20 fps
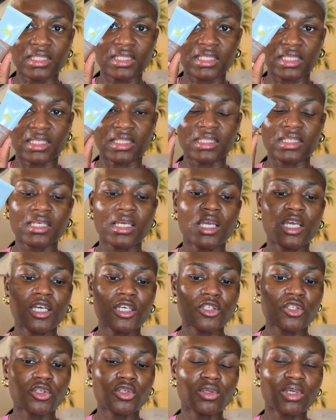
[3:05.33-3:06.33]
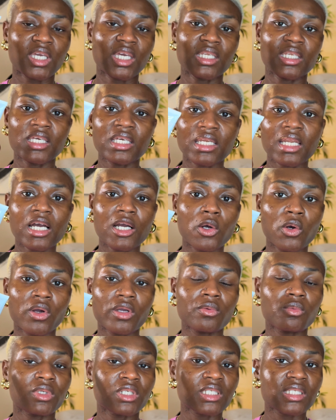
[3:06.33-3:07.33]
tint. So you can either go
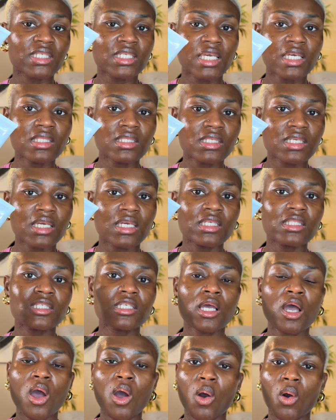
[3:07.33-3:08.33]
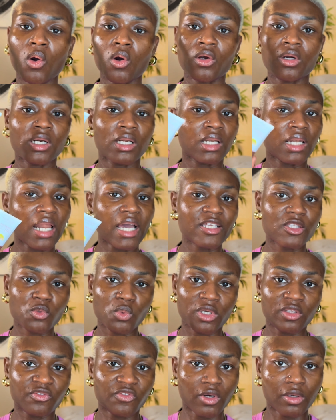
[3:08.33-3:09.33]
in with a skin tint or a
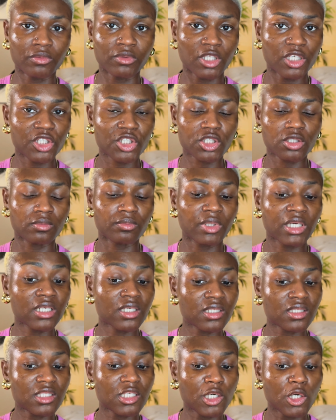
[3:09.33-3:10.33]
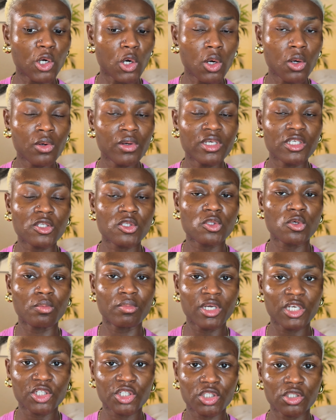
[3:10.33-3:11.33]
lightweight foundation because the goal is to
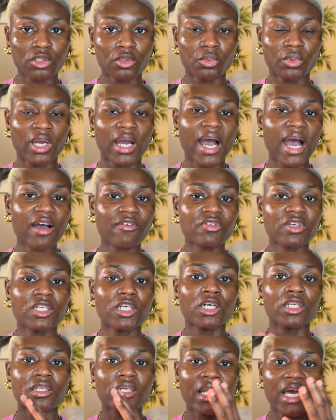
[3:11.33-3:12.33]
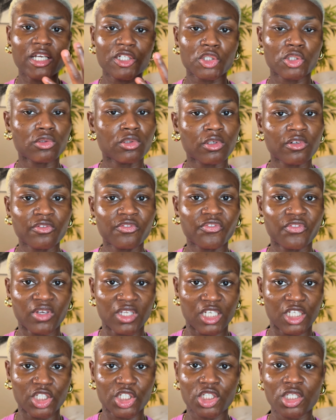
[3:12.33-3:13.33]
make sure we're having a natural
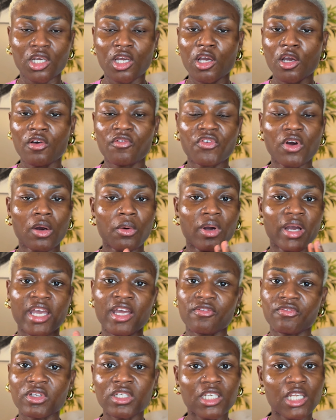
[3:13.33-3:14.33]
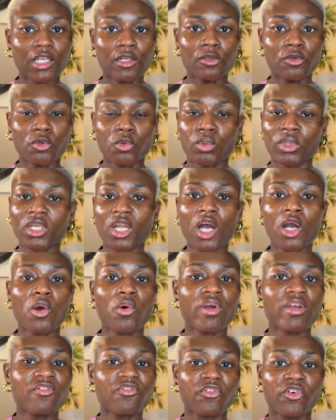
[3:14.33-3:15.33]
finish for our everyday look. We're not
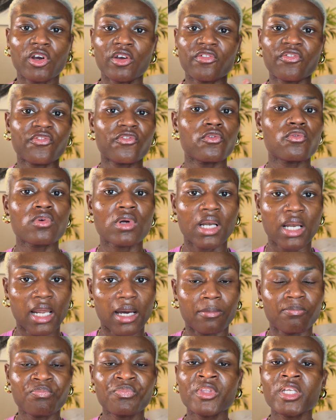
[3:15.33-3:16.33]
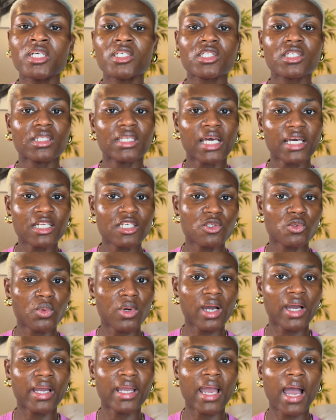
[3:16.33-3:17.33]
going for a full glam. So that is
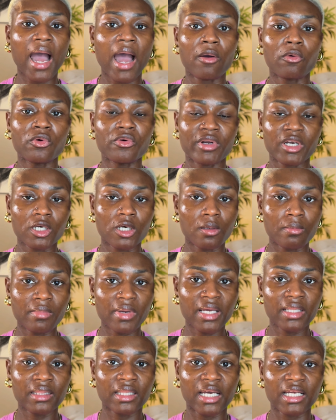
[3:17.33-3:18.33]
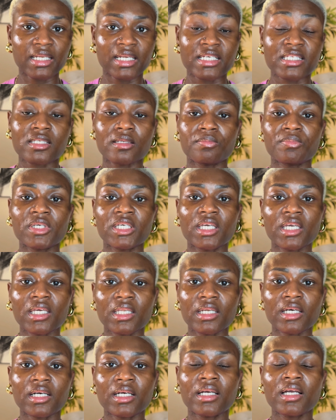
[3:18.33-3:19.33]
why I will recommend that as a
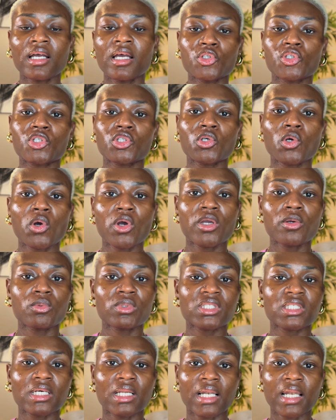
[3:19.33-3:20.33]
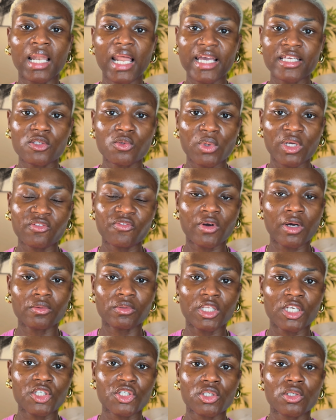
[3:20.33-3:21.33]
beginner, you should go in with a lightweight
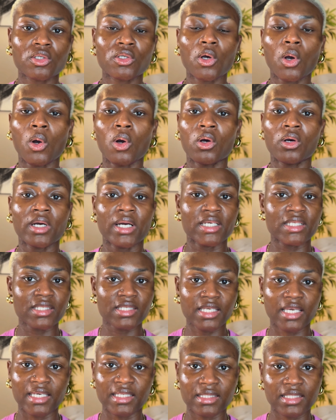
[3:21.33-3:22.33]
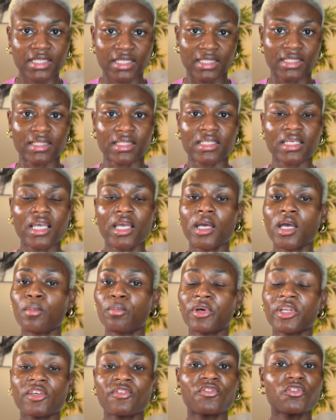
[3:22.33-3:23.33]
foundation or a skin tint.
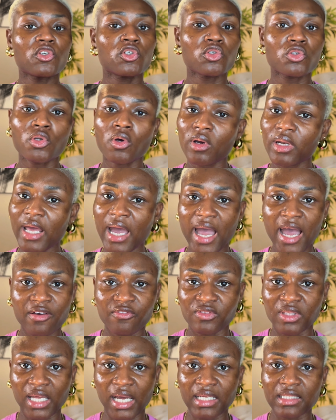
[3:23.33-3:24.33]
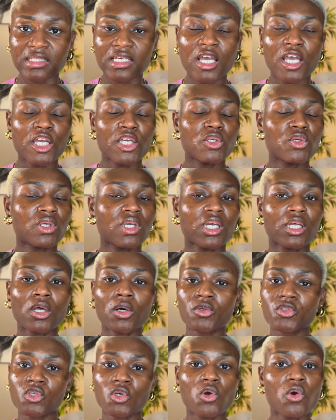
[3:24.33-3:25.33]
But if you don't have that, you can
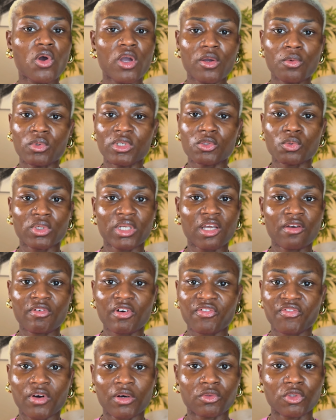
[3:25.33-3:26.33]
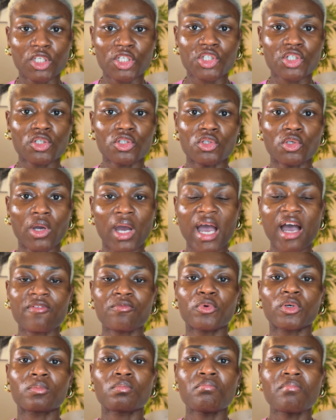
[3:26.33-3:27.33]
also go in with whatever foundation you have,
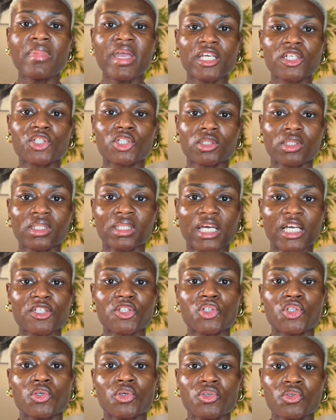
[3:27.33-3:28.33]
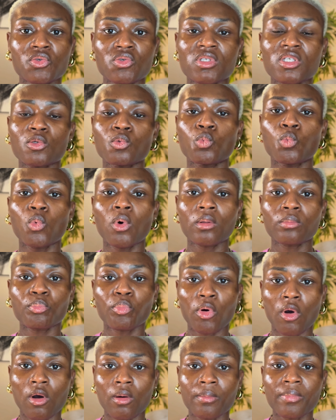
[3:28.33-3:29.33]
but make sure that you're using one
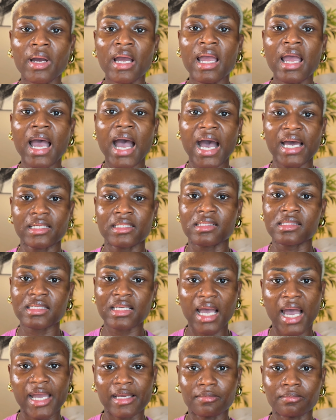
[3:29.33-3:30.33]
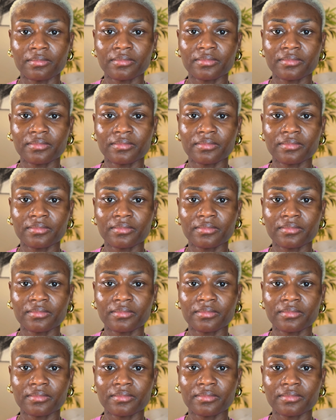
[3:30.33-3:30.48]
pump at a time.